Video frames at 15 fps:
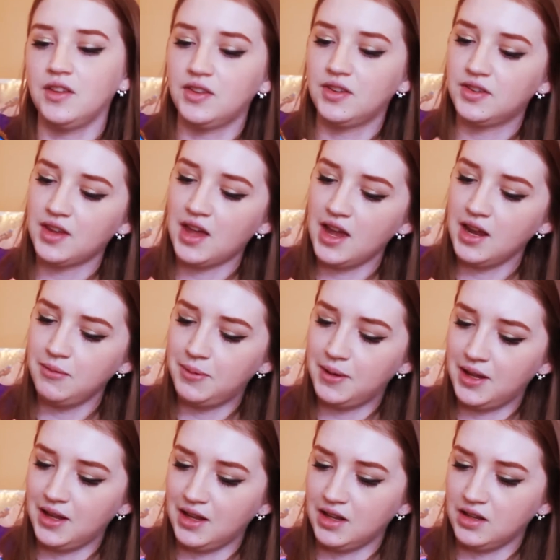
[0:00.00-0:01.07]
side
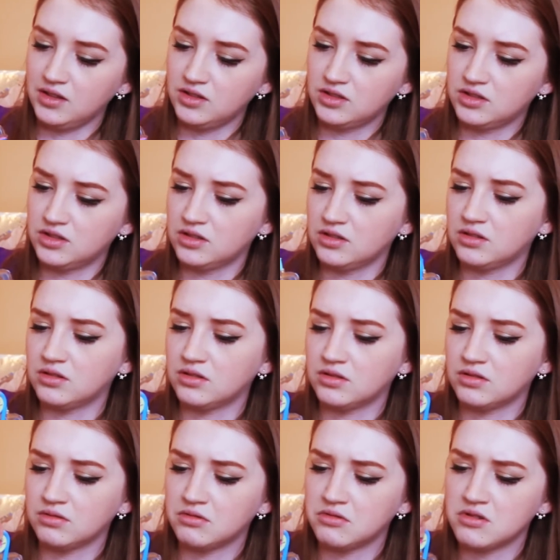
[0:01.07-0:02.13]
piece,
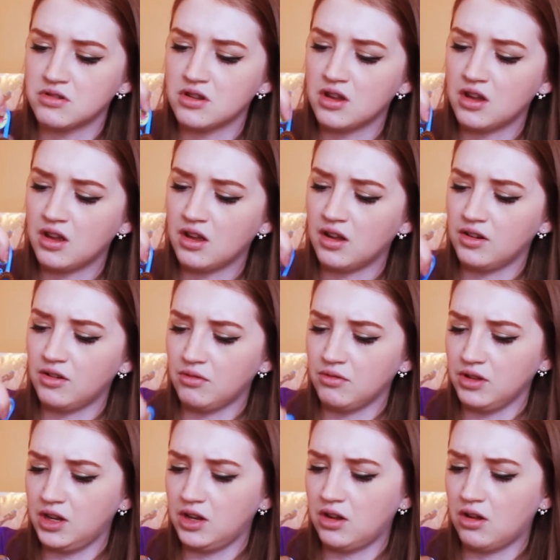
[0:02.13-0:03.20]
I don't
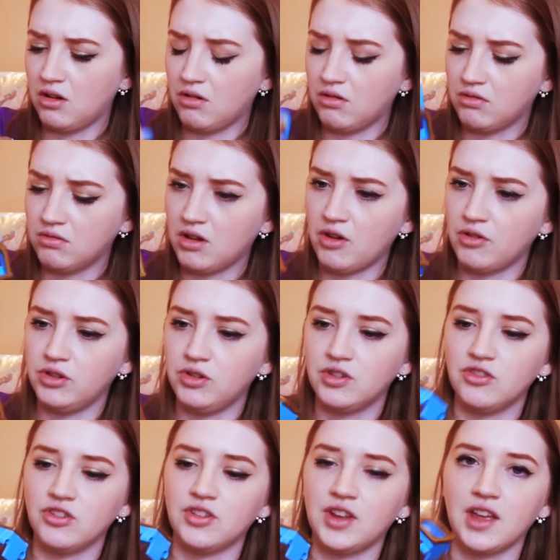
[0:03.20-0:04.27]
really know. Oh, you can
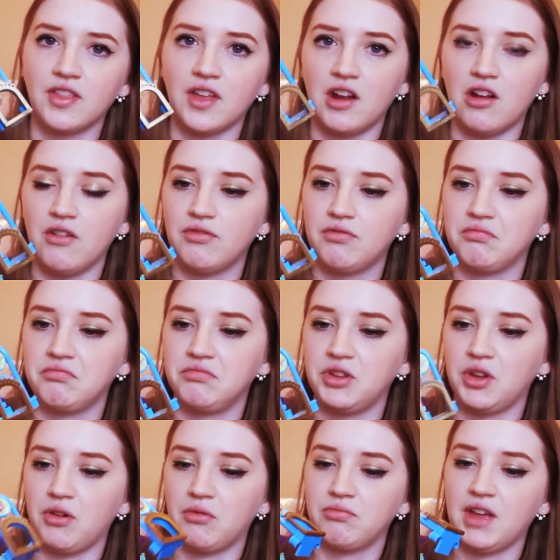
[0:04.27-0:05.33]
just take that off.
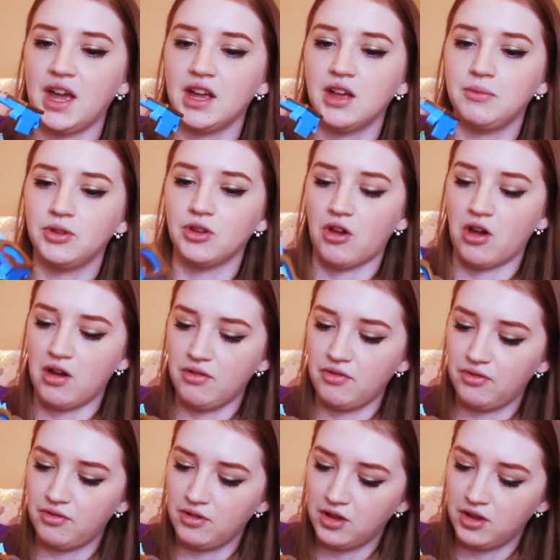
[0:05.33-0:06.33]
So that comes off.